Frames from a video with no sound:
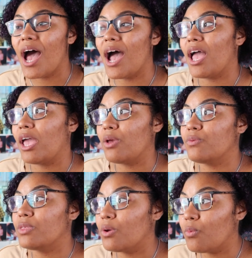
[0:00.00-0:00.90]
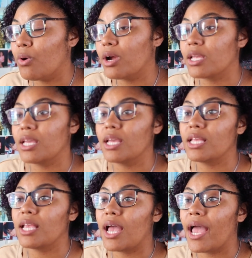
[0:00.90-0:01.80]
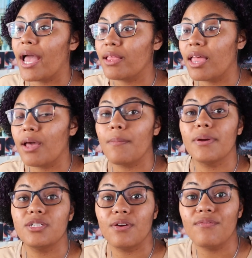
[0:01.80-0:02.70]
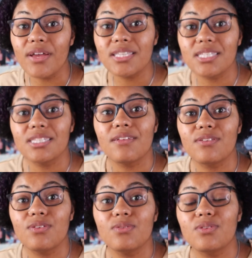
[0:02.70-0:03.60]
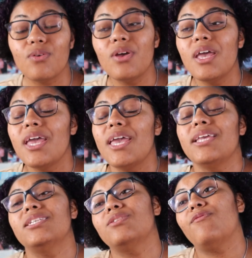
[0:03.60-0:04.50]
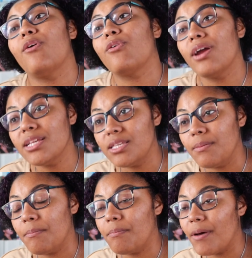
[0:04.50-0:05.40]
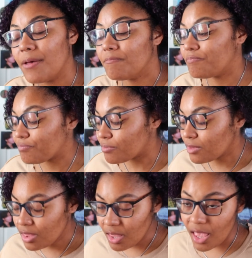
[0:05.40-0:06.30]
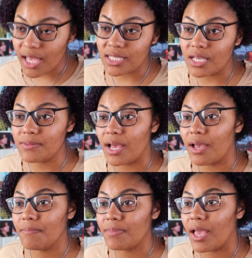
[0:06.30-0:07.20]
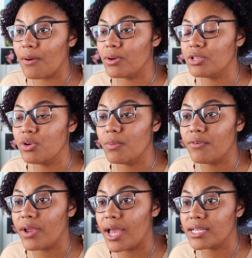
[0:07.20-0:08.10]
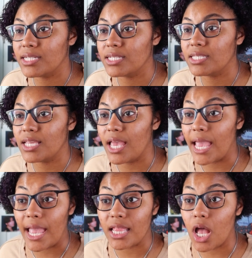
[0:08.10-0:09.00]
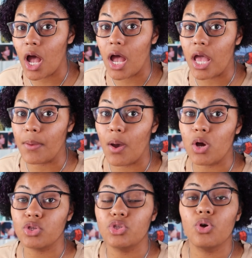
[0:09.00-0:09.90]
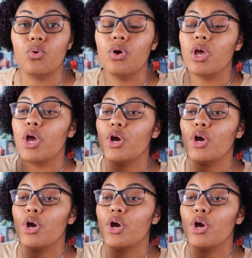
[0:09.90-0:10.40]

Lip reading: I did working and I had like a bunch of events and stuff to do, so it just felt crazy. But at the same time, I want to do more reactions, and I'm also